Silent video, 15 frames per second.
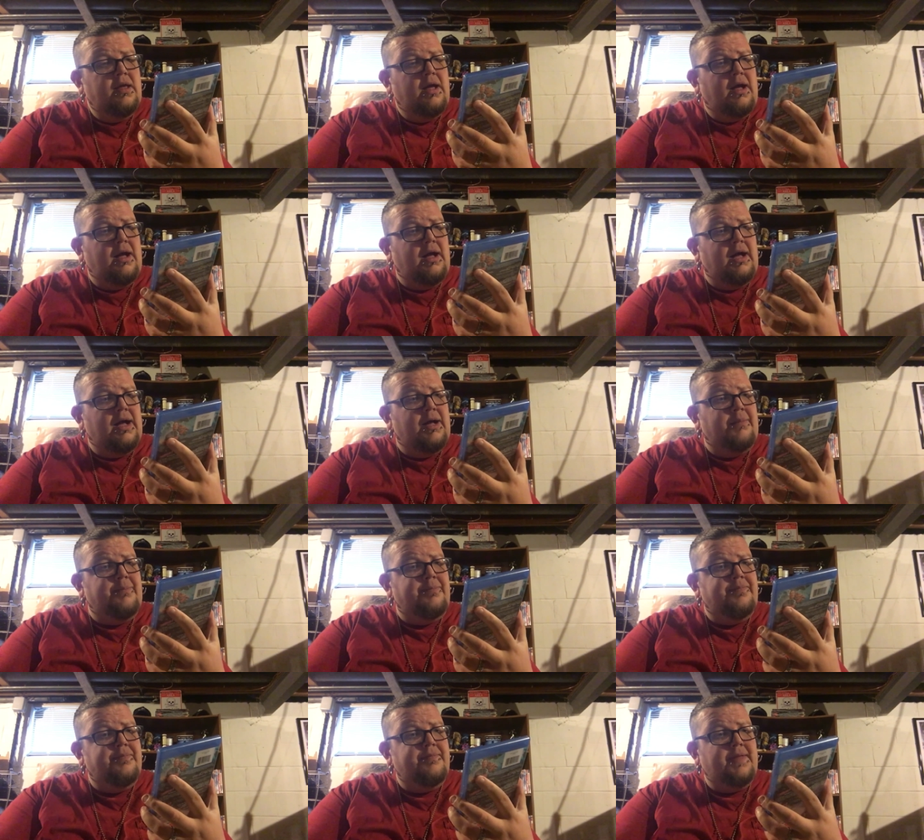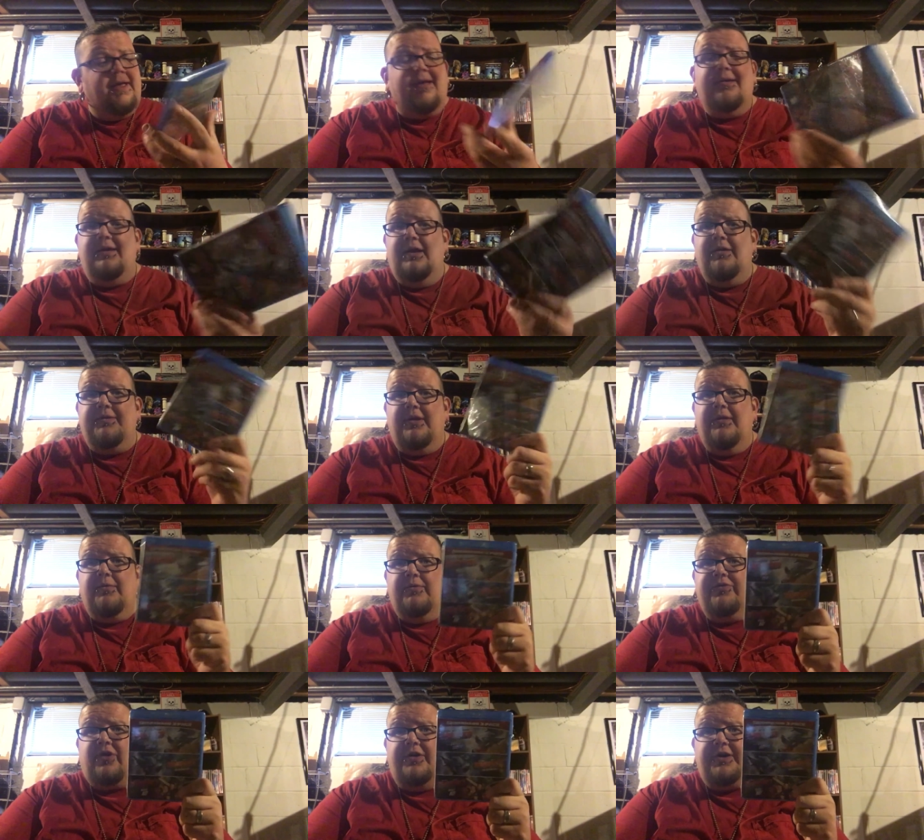um, like, you know, the
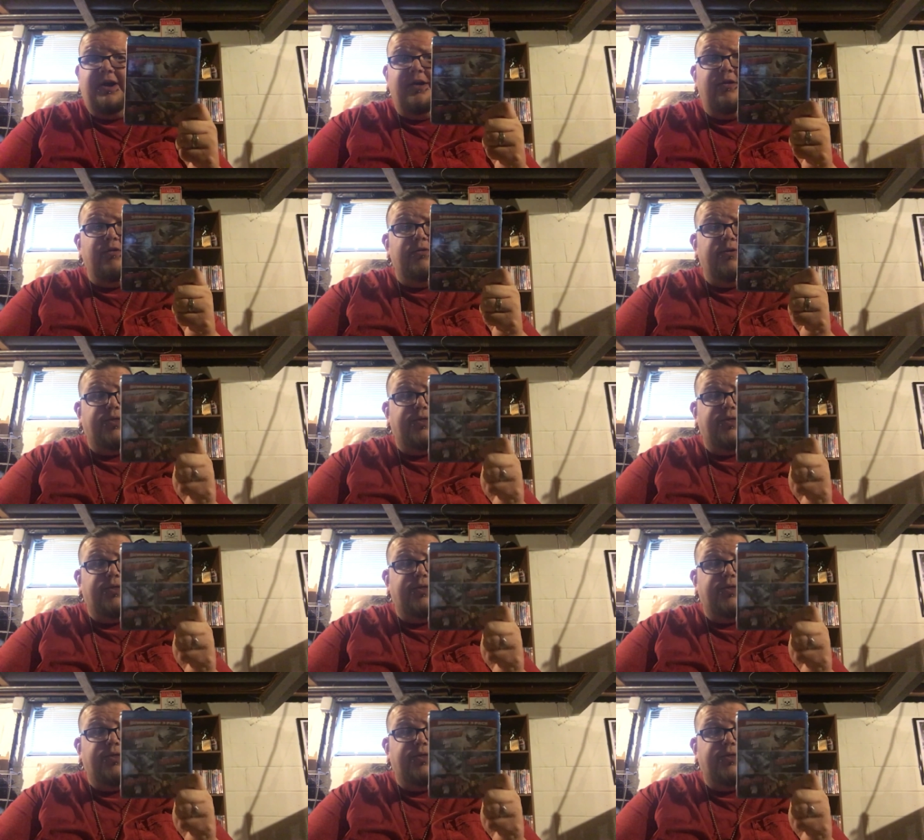Sharknado